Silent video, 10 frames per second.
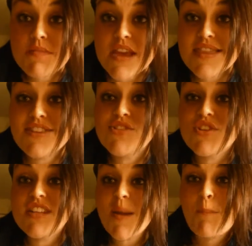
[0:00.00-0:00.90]
should make these
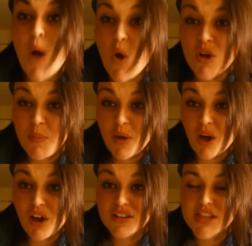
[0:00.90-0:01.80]
look like
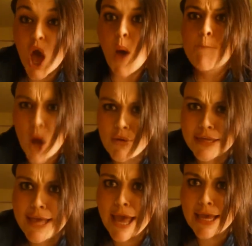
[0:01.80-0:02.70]
Pokeballs!
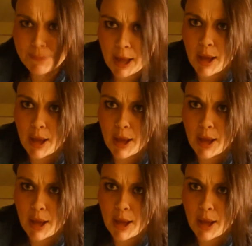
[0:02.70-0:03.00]
Poke-cake